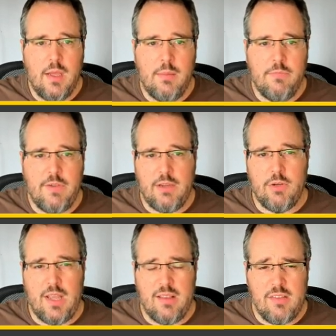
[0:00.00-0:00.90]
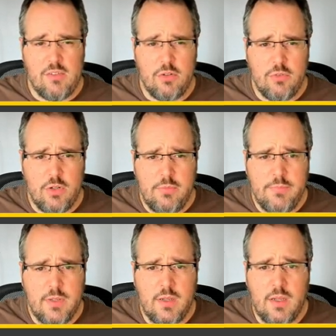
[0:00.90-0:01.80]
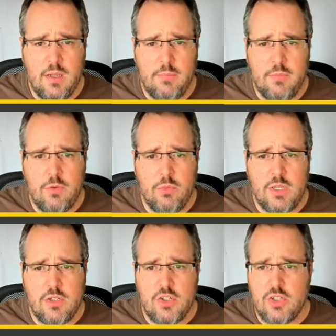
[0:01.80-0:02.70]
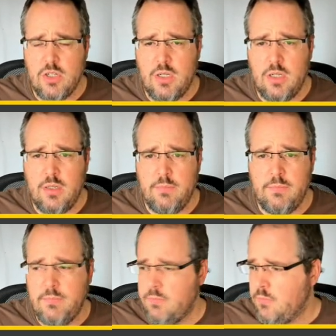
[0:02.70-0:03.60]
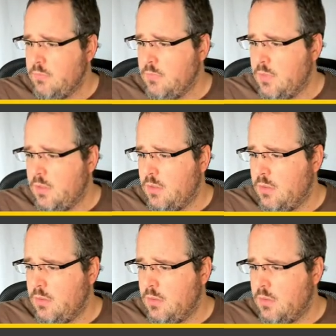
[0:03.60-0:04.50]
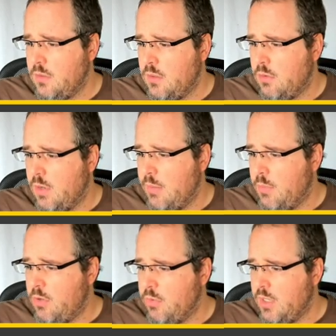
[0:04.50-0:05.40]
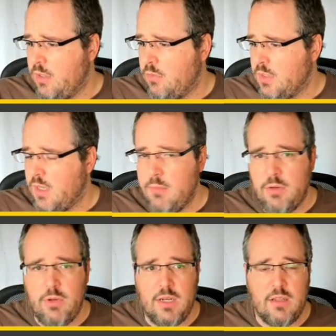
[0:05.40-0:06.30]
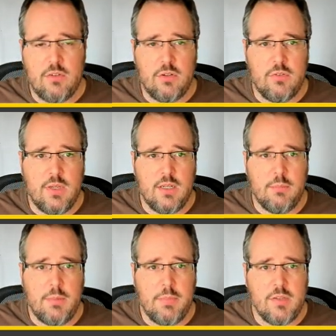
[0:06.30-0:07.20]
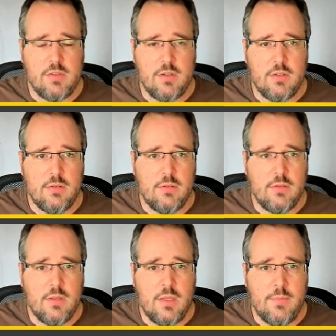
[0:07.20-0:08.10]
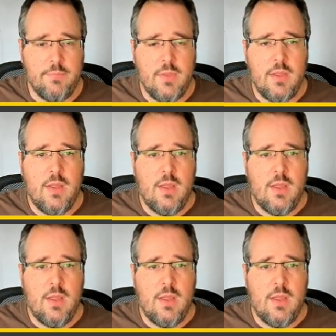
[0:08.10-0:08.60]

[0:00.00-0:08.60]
um, Fine-Grained access control, um, which, um, oh, I'm already over time, I realize, of course, we had a bumpy start. Um,